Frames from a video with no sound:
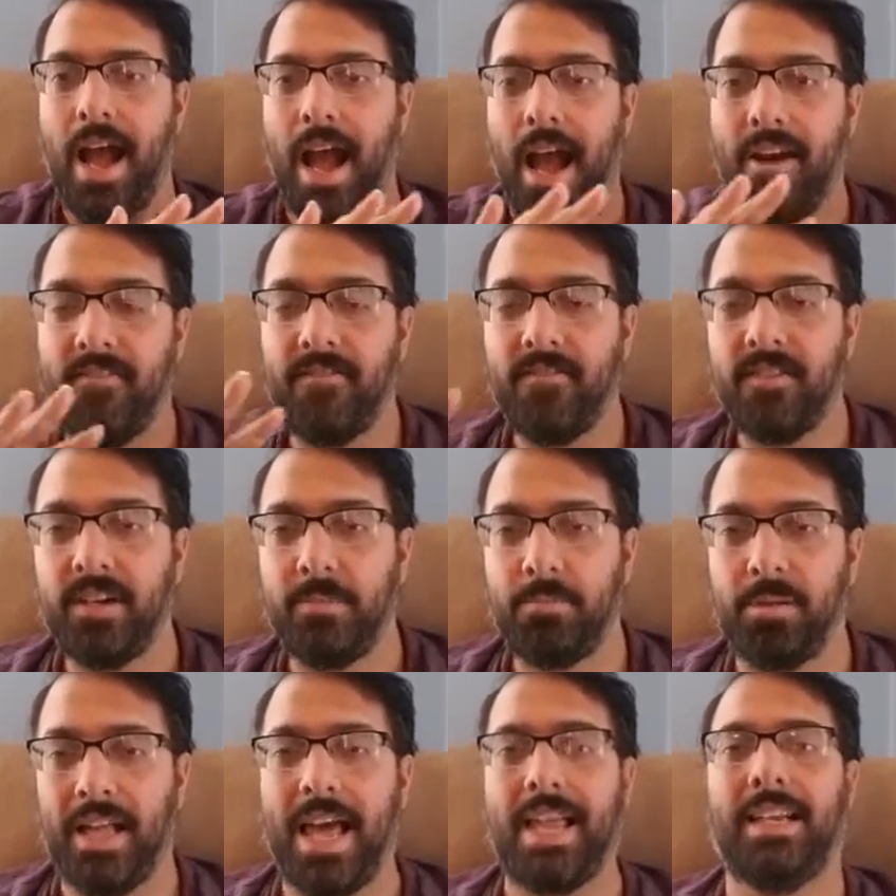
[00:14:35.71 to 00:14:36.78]
every
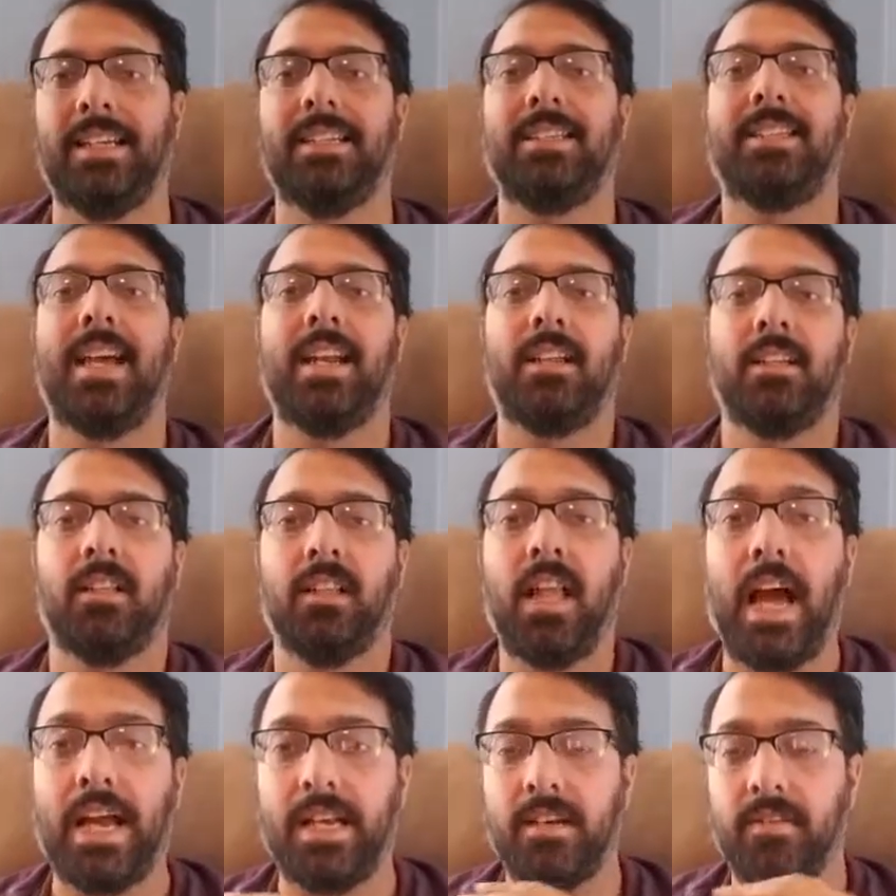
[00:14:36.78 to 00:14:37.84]
planet is getting the
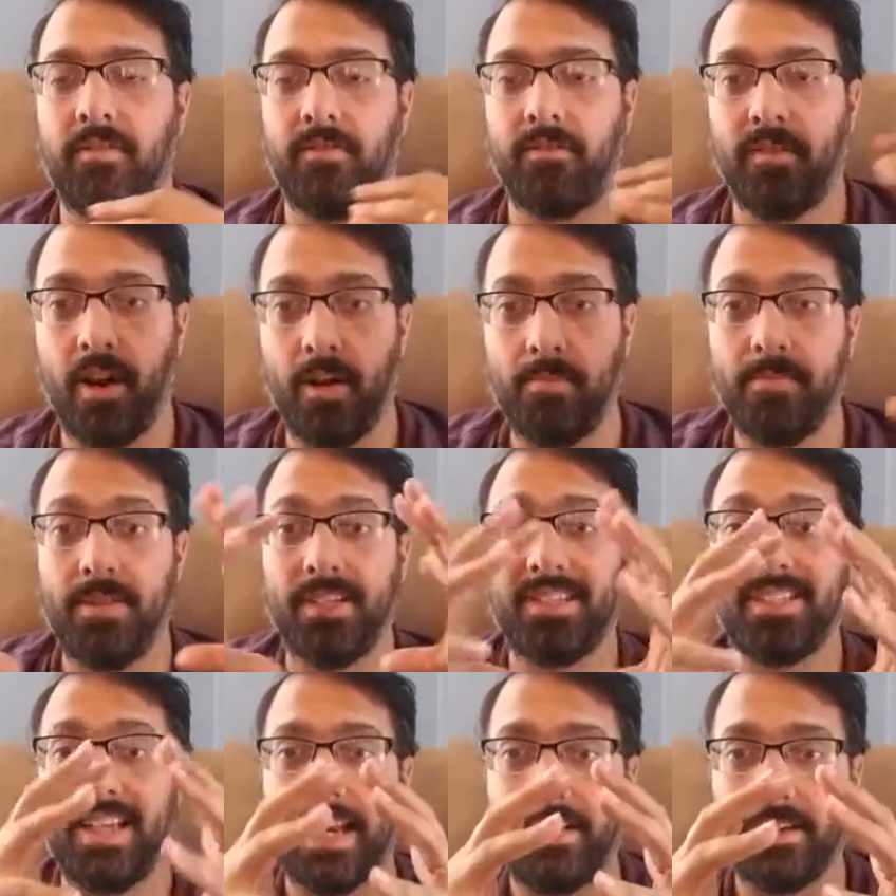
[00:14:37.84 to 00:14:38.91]
light from the
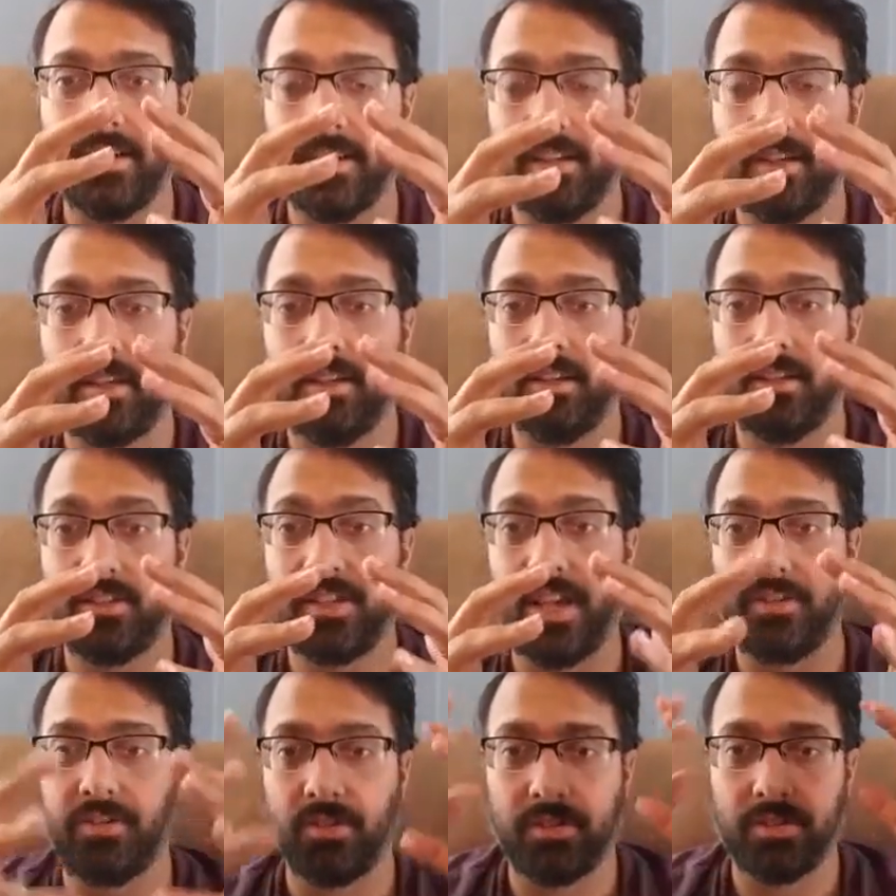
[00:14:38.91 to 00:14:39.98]

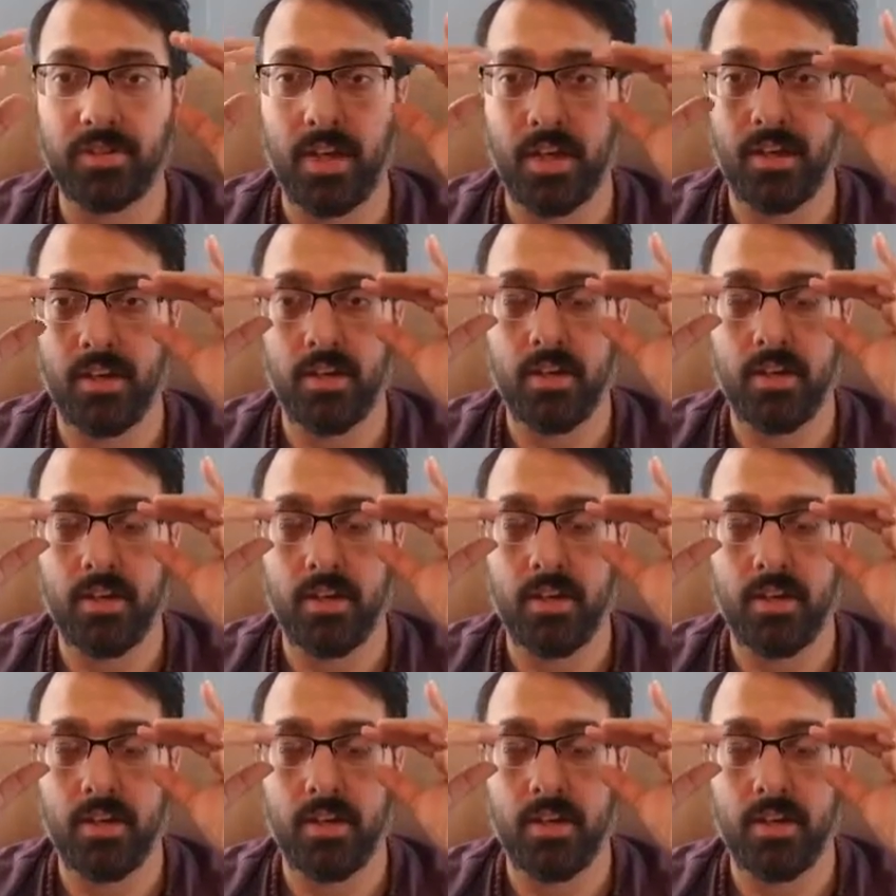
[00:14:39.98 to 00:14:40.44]
central sun.